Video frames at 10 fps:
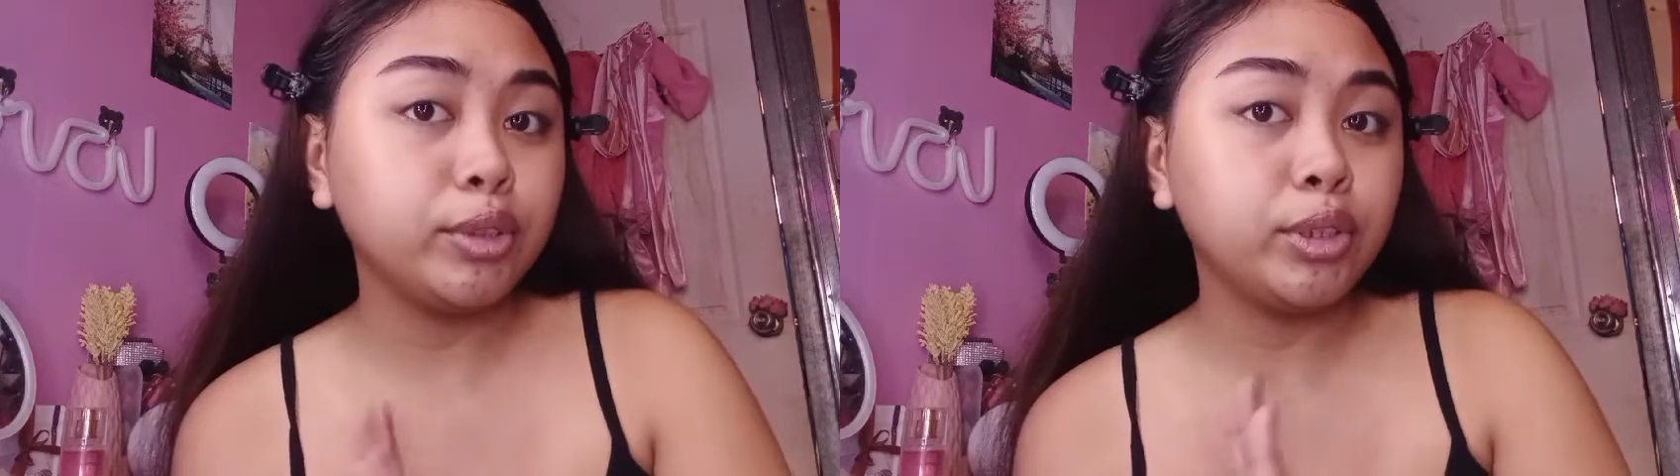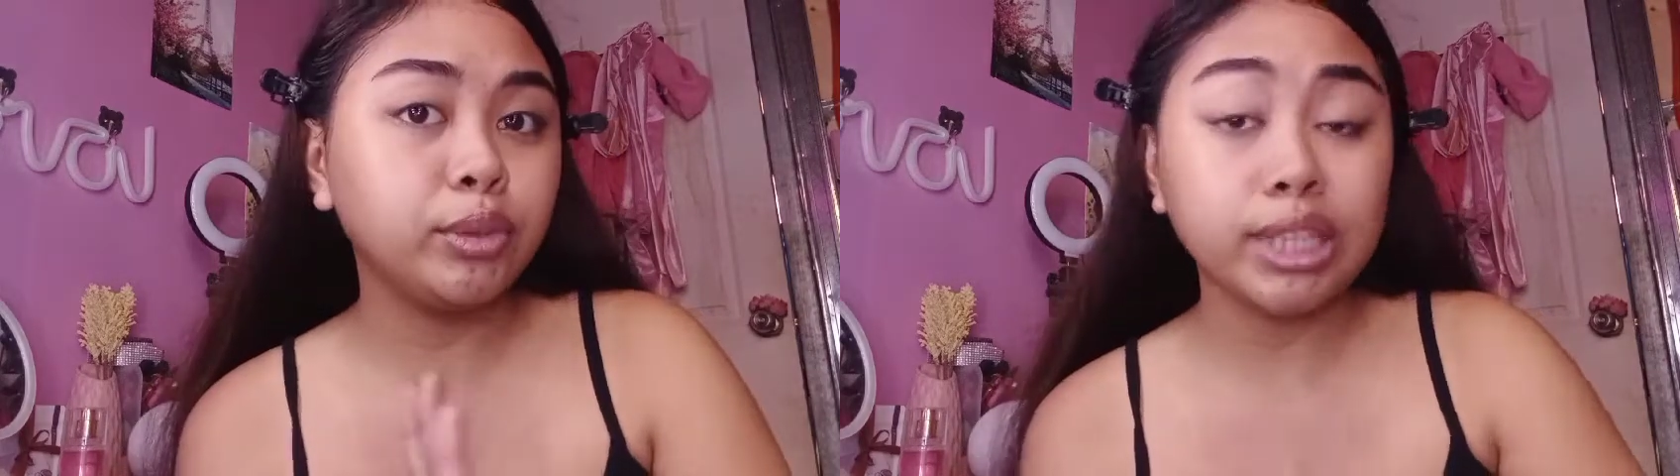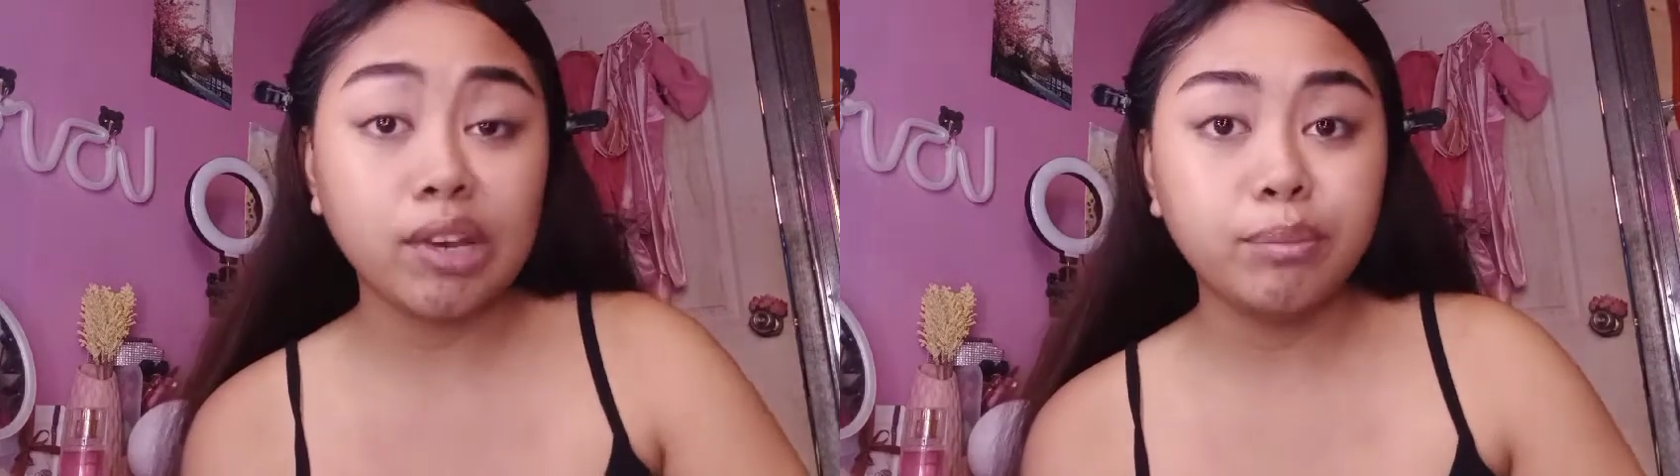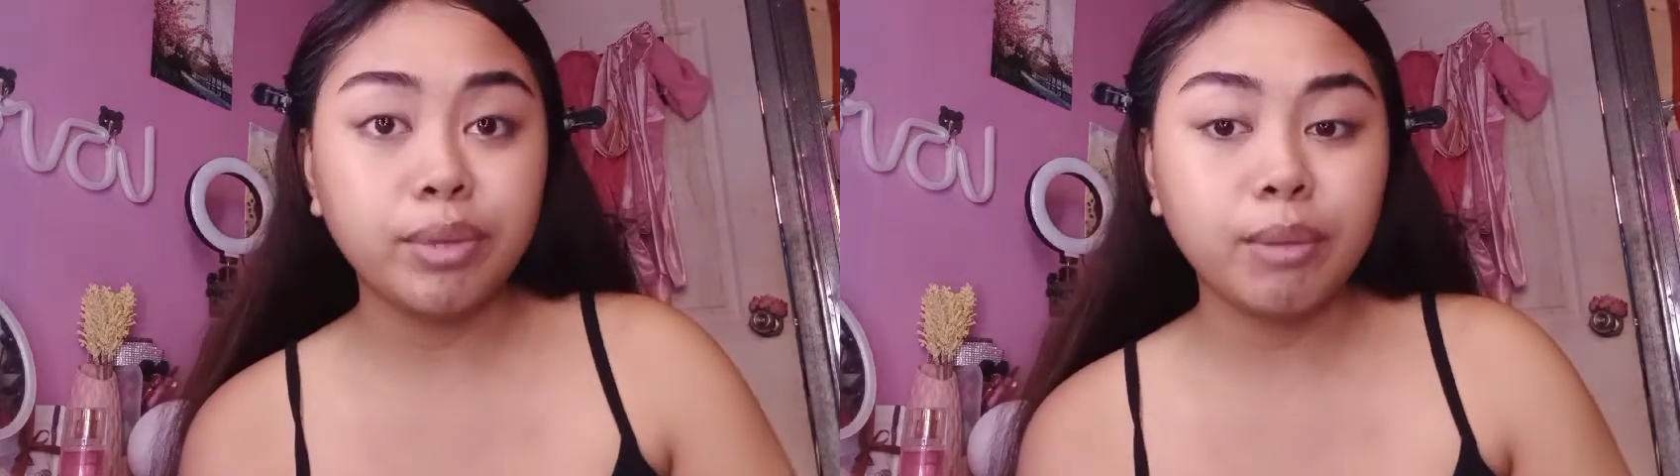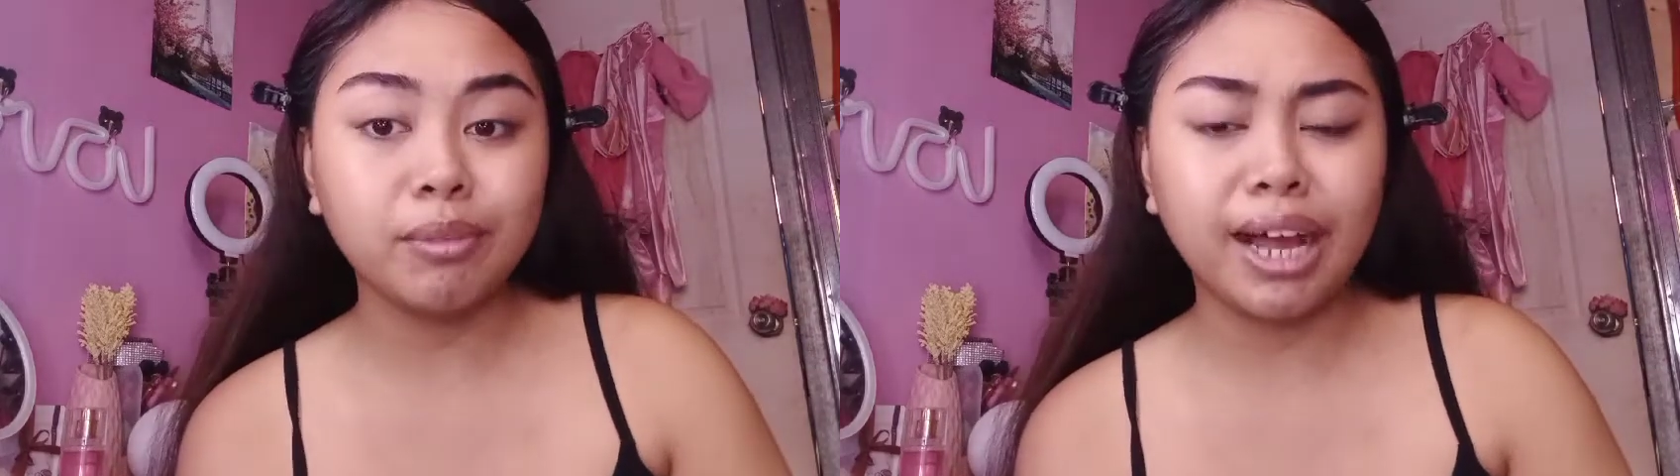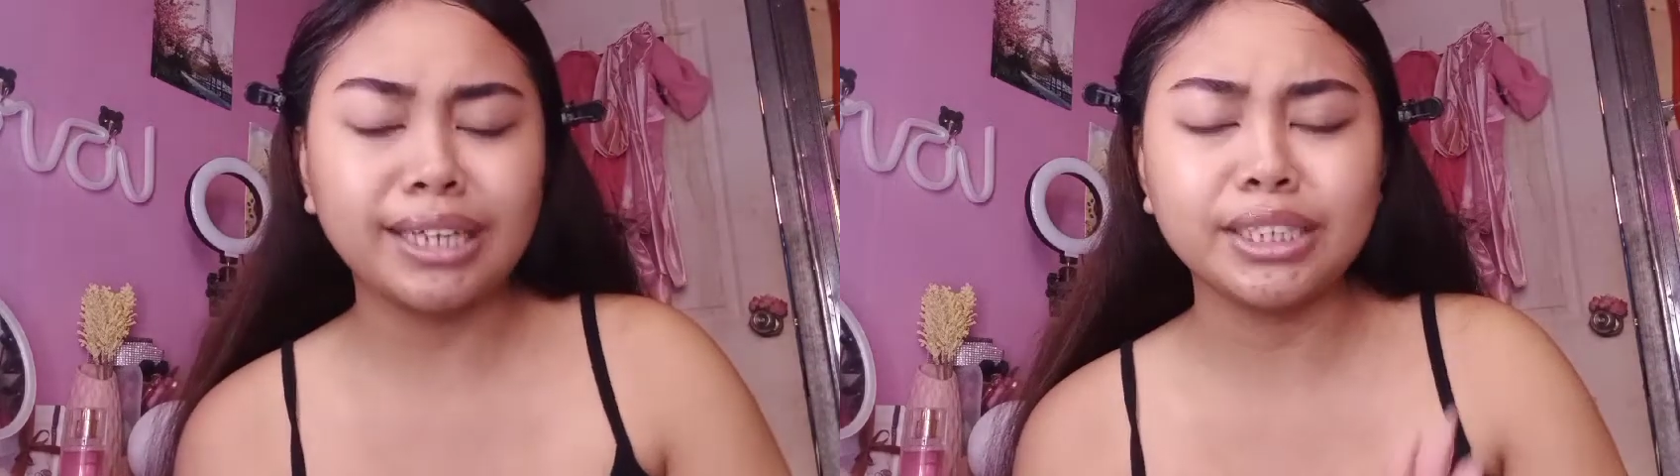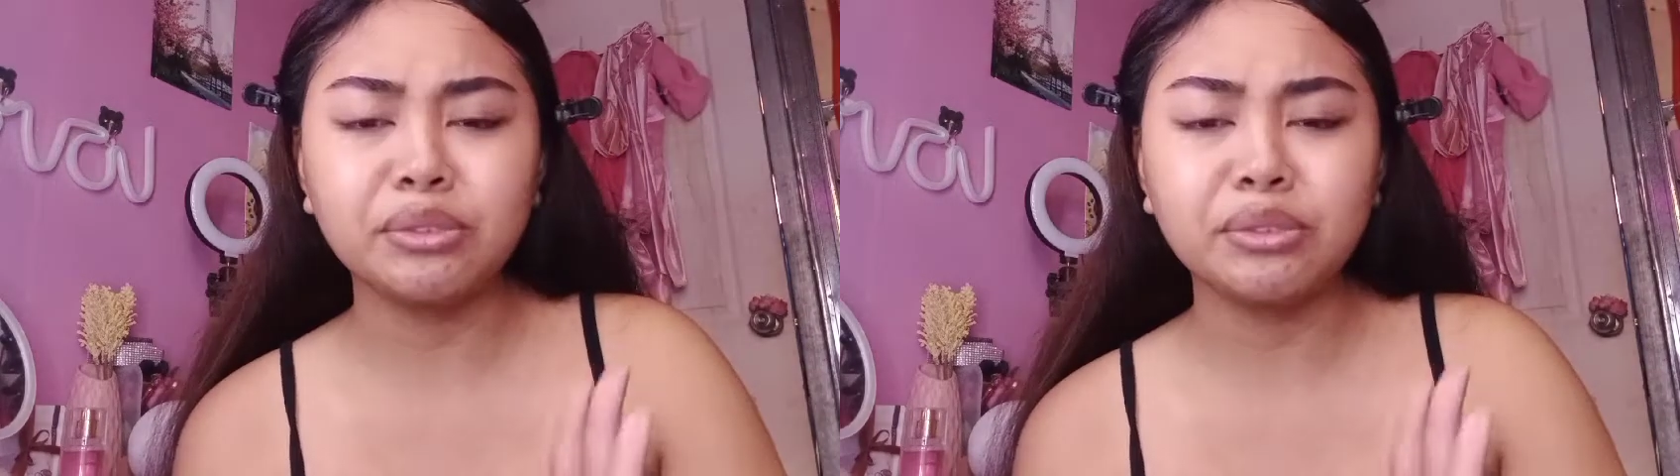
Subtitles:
to 7 p.m. classes,